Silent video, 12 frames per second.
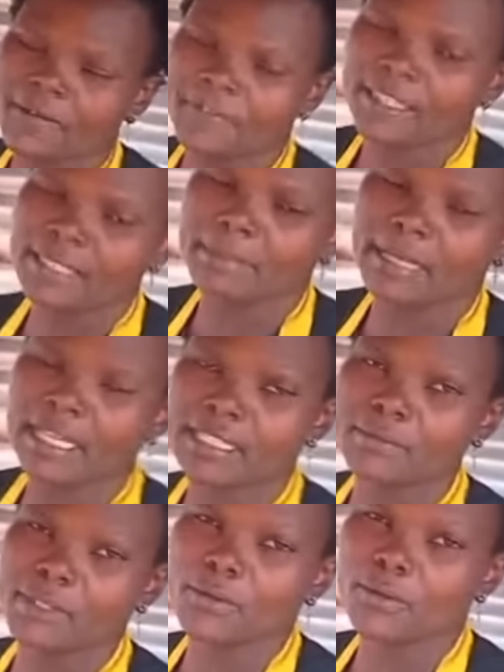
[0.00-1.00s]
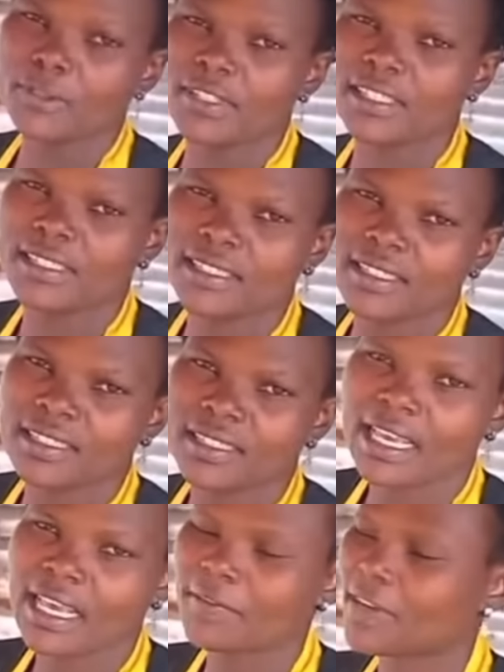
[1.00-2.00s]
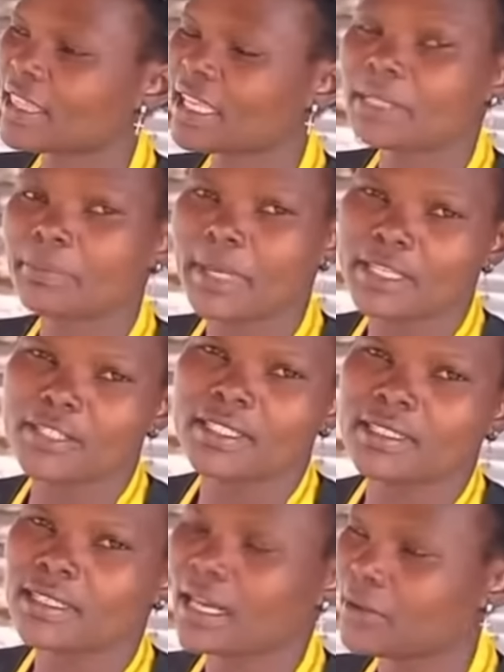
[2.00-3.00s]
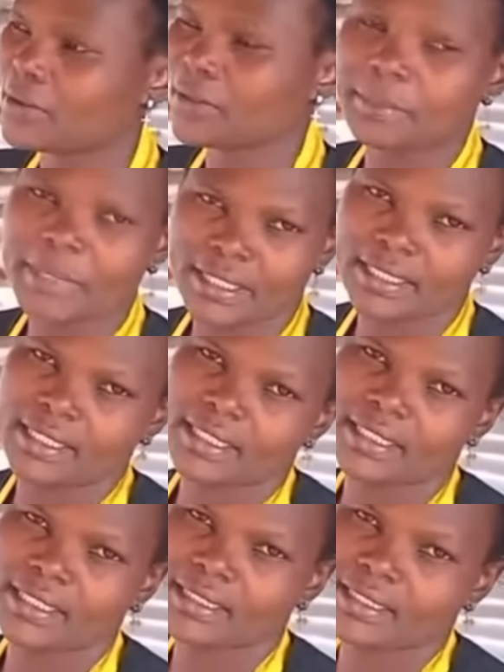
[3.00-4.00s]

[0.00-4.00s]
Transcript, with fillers: feeling bad because everything depends now on me. Yeah.